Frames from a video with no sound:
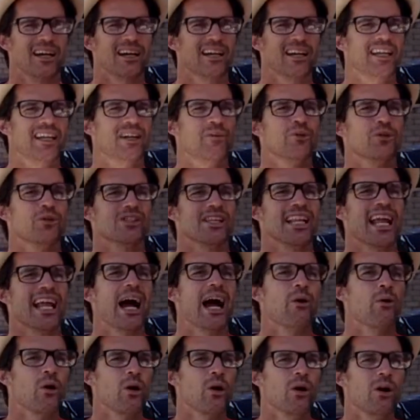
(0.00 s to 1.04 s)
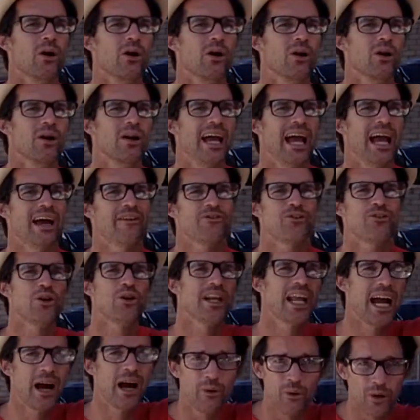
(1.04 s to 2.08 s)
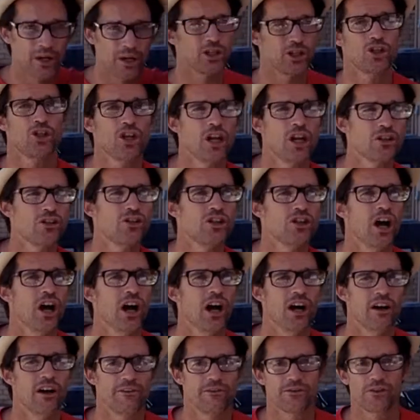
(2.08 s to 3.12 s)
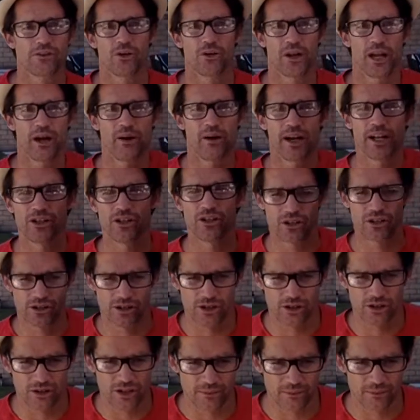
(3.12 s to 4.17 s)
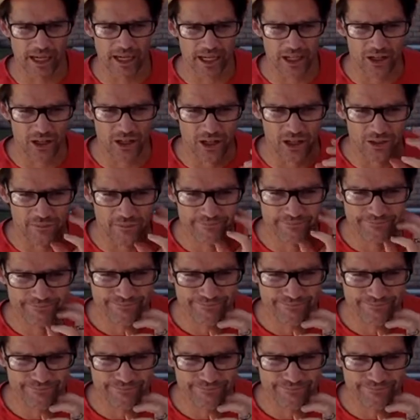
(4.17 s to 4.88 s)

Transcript: It was an hour. After an hour, it shuts you off. So now I just turned it back on.